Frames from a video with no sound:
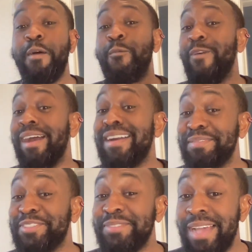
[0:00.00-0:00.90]
What
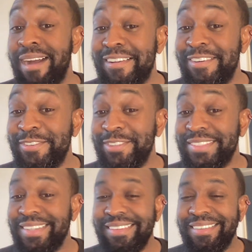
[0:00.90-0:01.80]
comes on
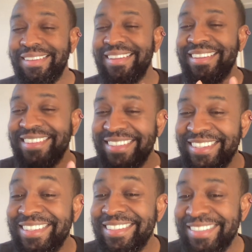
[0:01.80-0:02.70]
tacos?
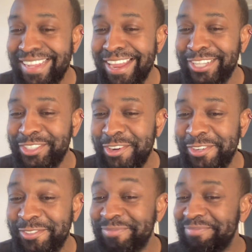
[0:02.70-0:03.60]
Cilantro.
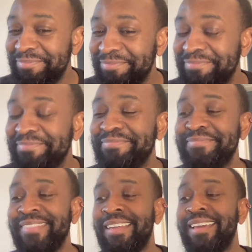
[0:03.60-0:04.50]

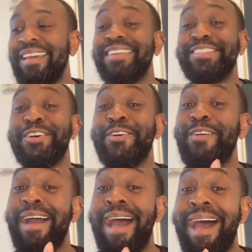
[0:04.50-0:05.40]

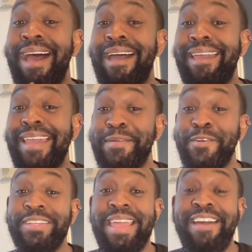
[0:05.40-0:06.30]
So I am
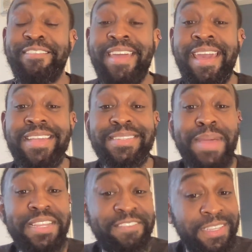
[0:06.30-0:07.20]
going to count that as a
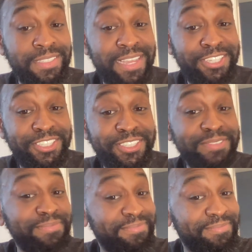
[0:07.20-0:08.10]
manifestation.
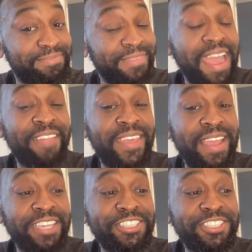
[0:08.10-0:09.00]
I
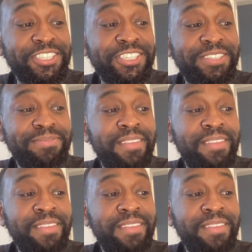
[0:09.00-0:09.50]
think I should.